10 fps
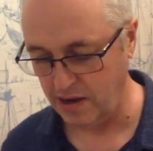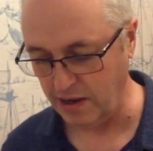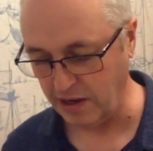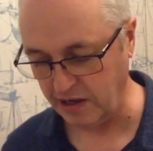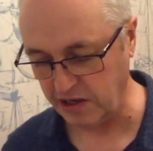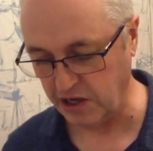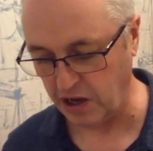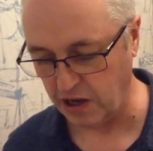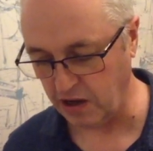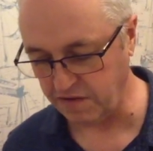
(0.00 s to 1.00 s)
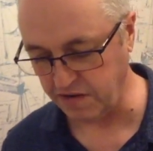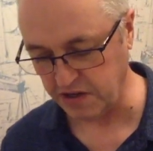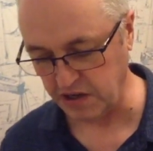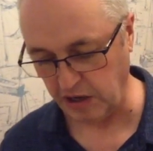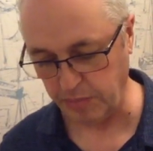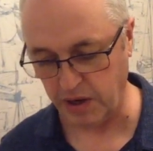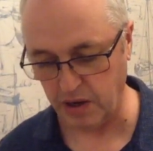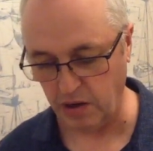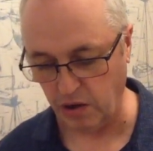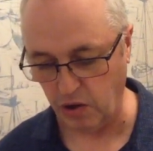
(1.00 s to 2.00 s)
It is half a tub
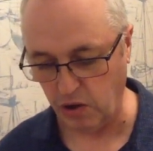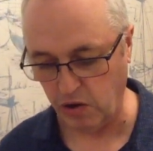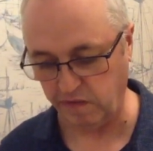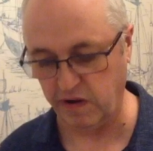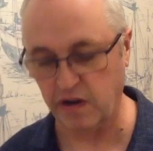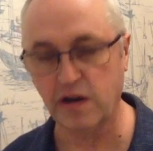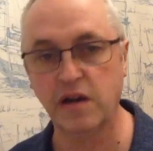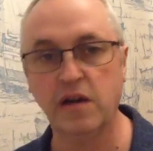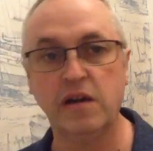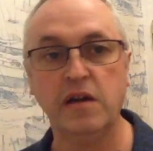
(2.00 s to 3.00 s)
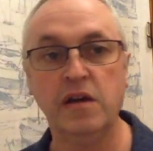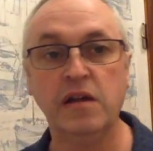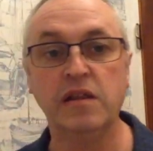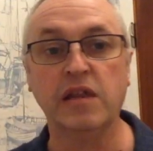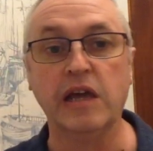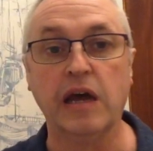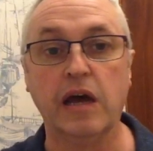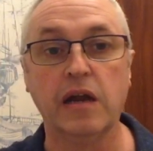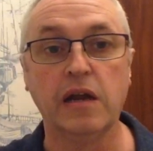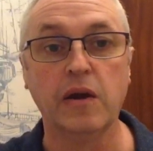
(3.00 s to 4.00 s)
of the
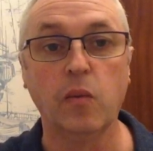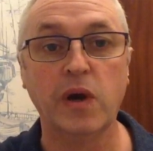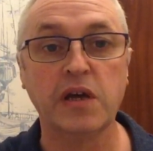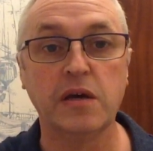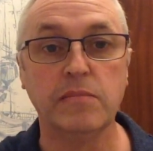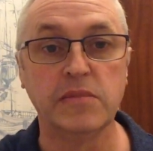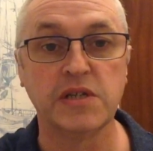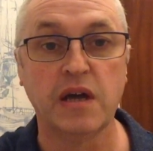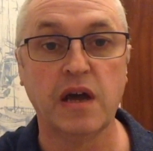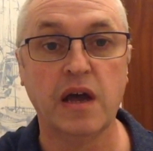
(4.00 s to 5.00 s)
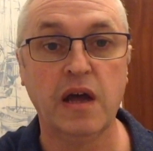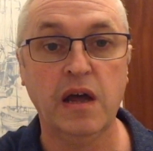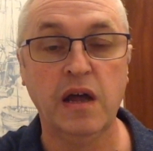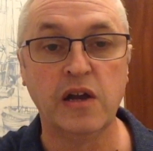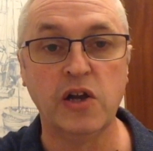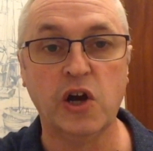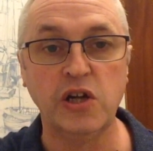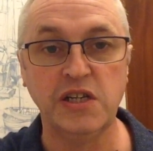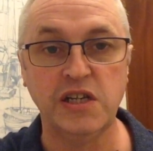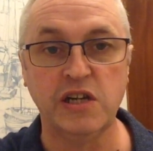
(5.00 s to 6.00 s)
Wickham's
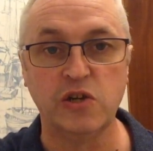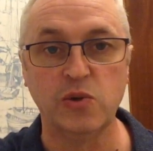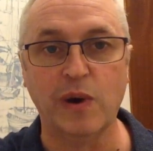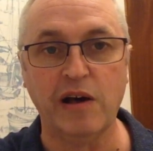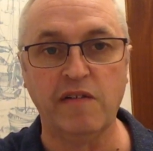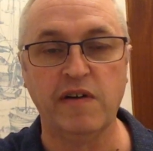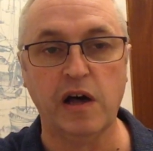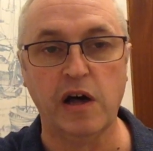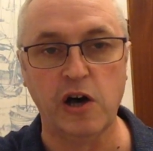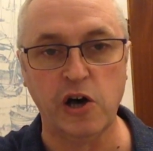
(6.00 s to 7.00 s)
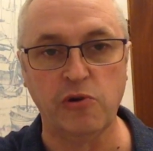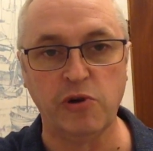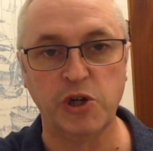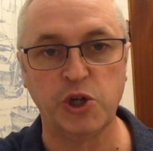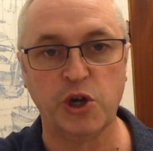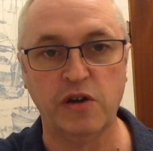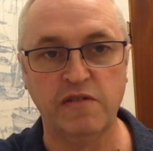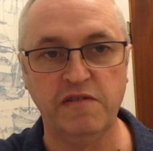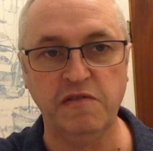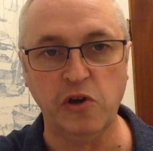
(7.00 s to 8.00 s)
1912 Irish
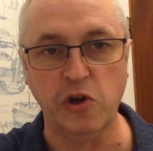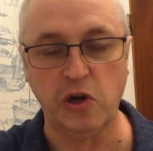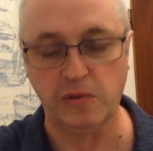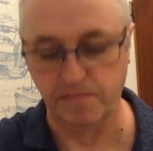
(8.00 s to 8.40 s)
Fern.